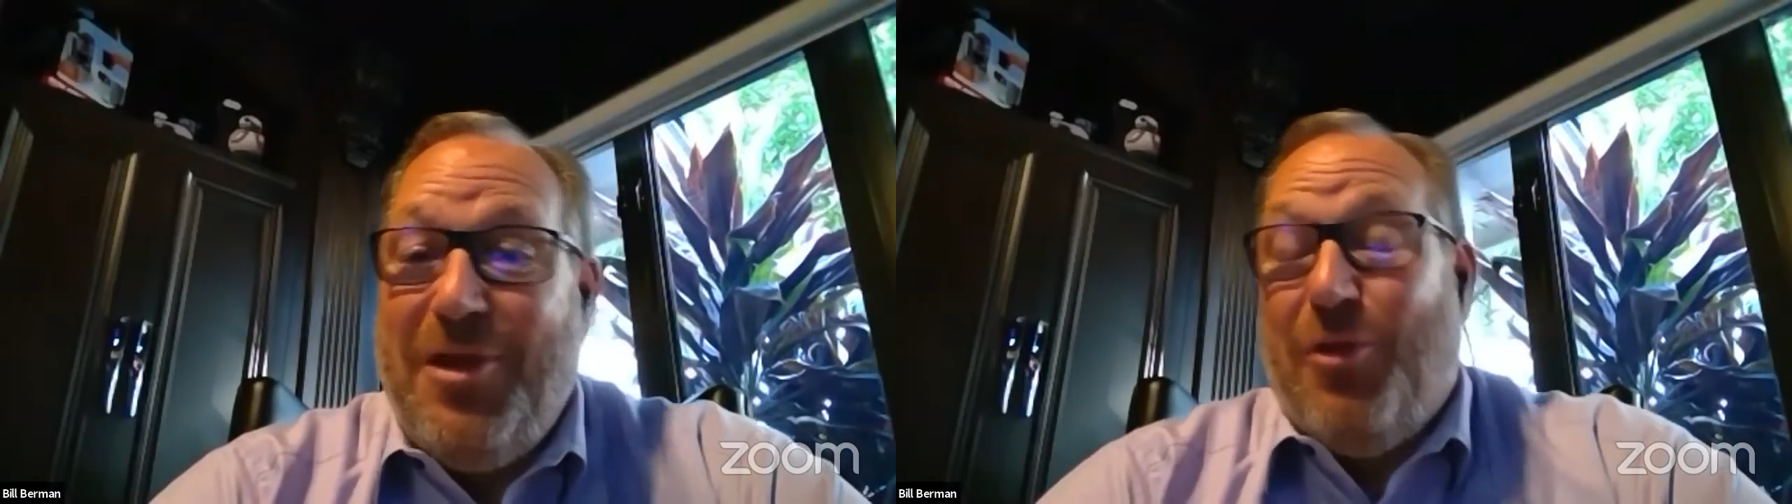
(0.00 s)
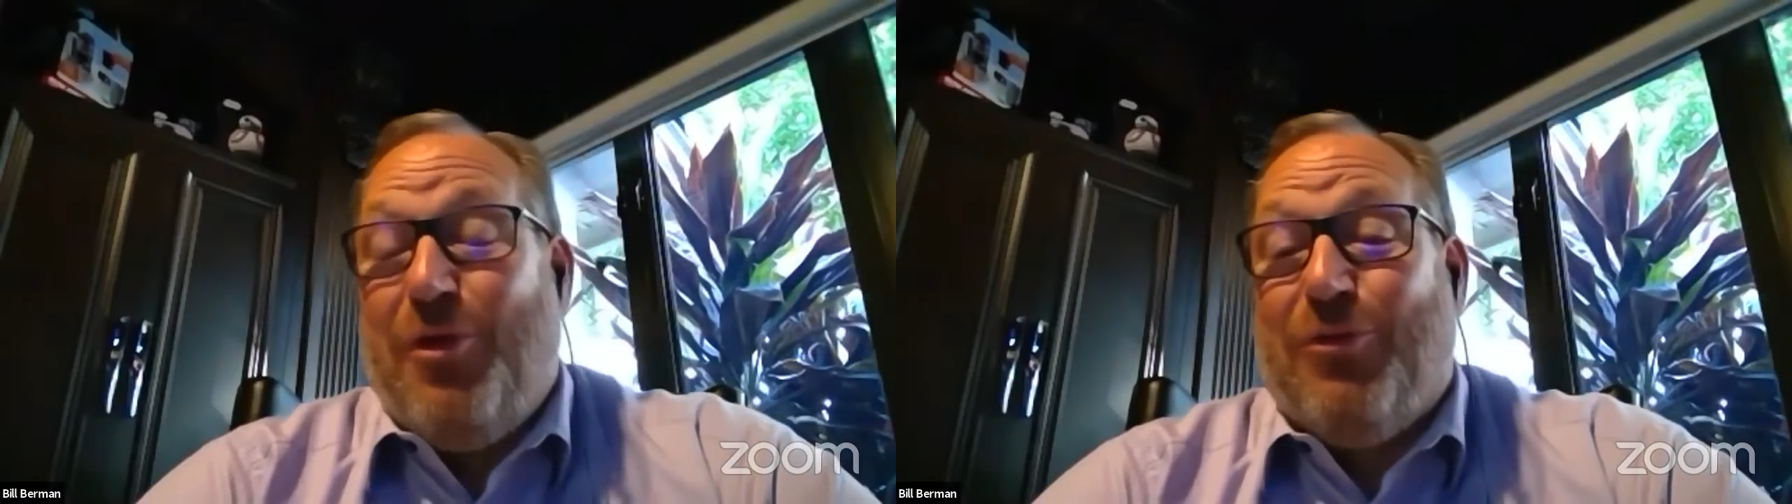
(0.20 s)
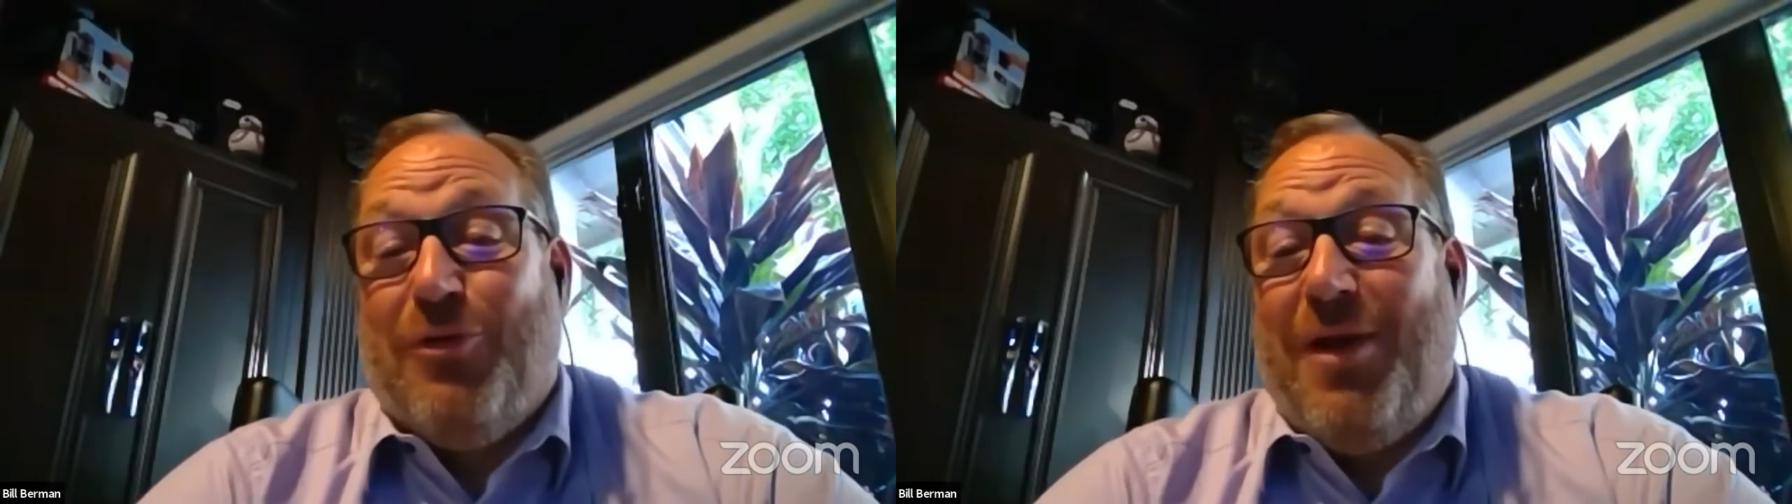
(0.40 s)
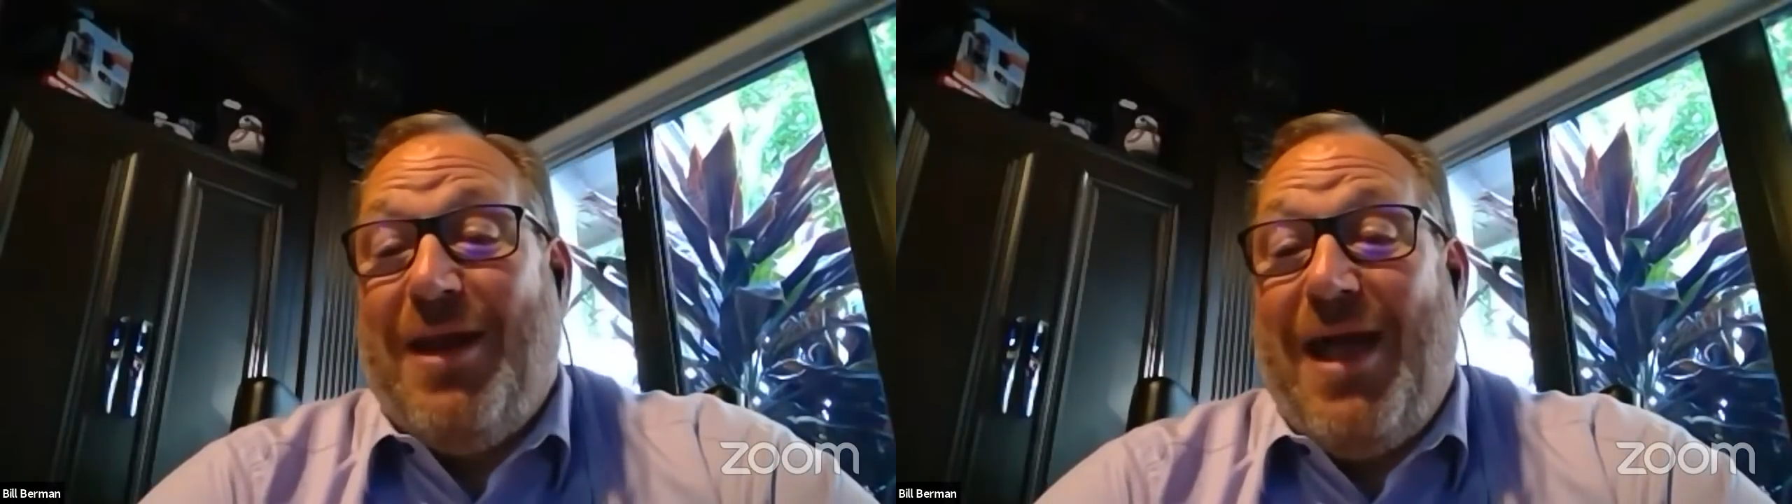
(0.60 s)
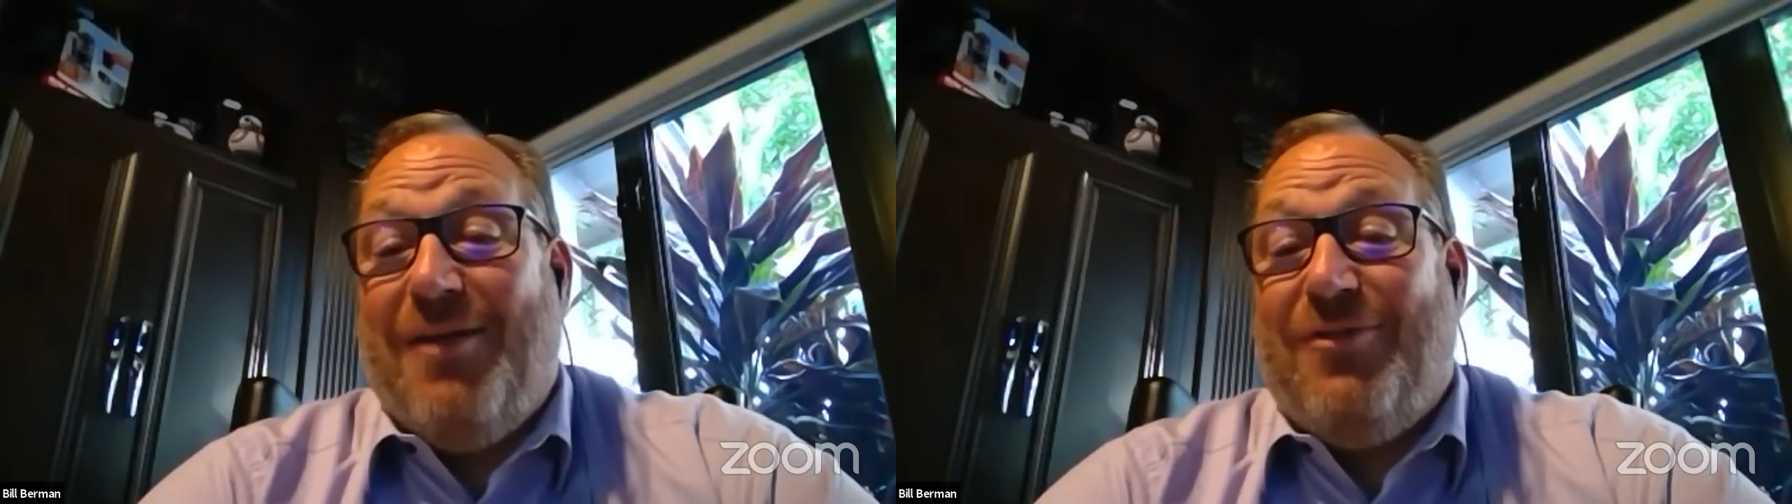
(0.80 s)
Those were great
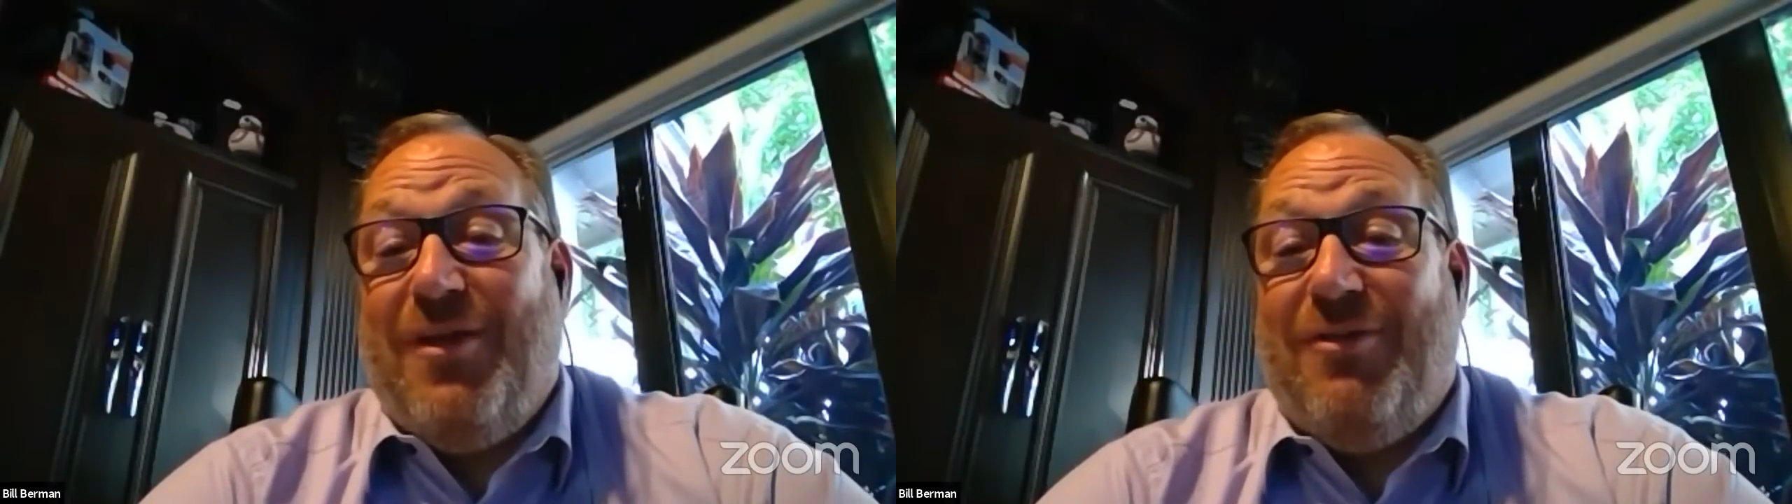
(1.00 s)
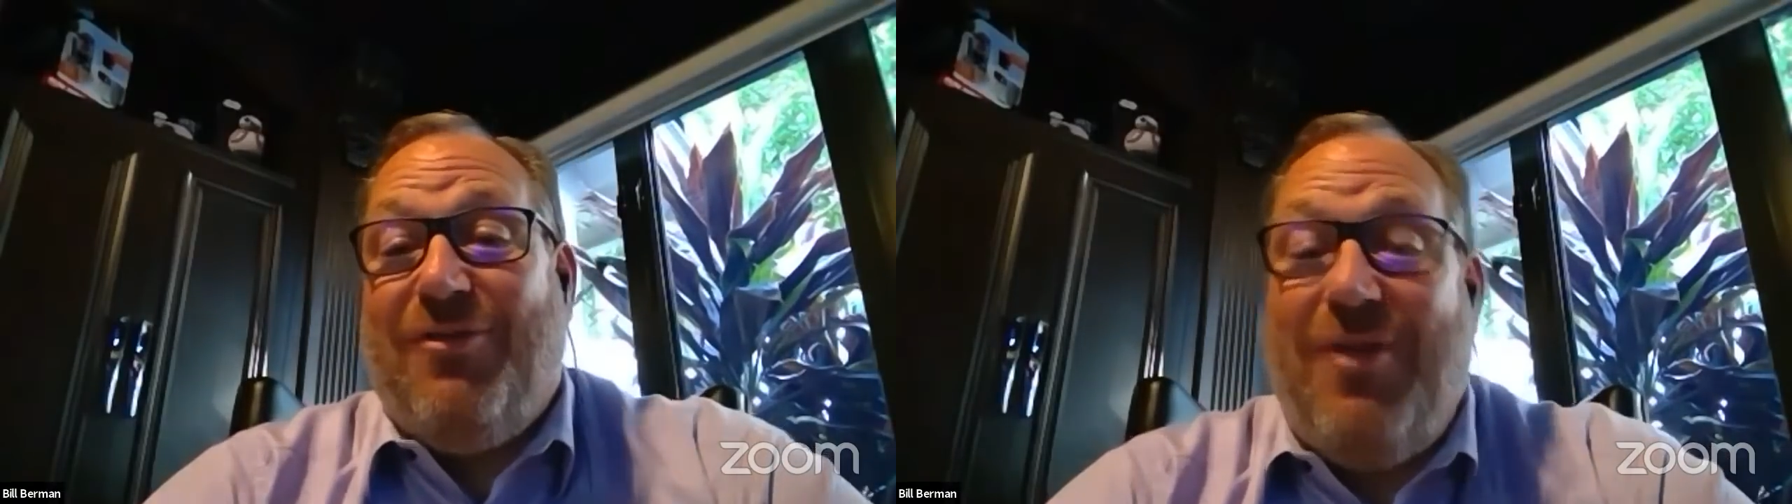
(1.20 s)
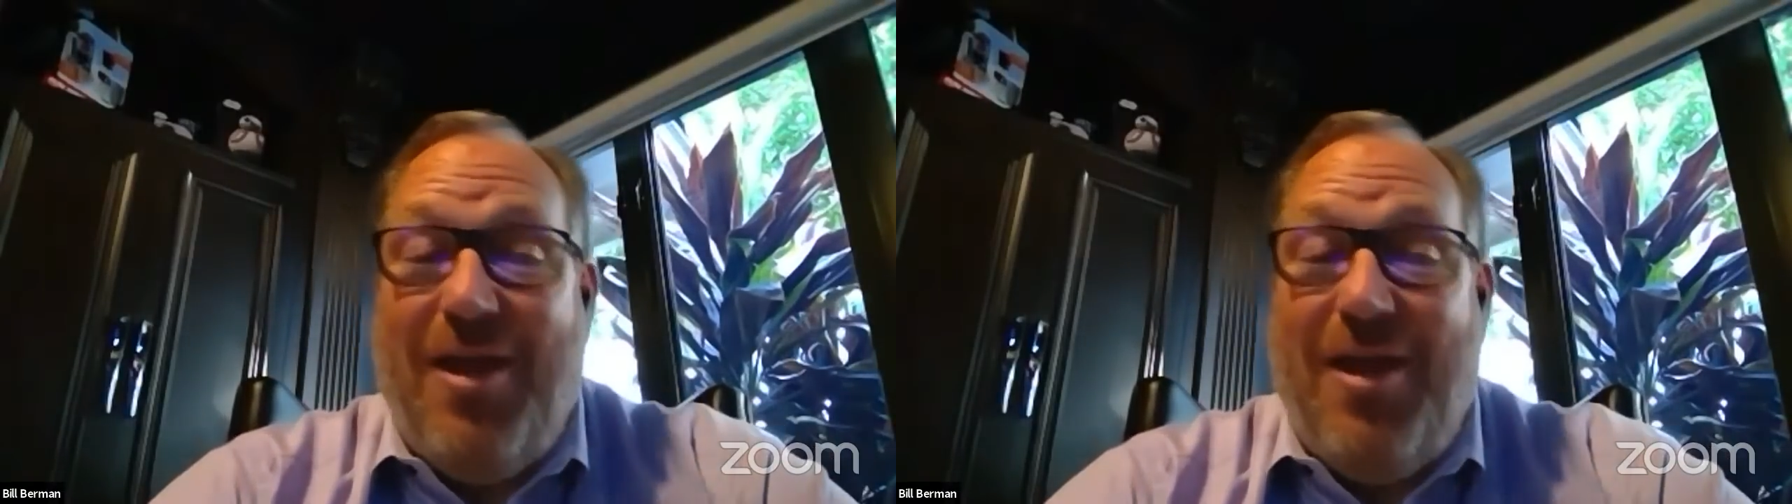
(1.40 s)
assets,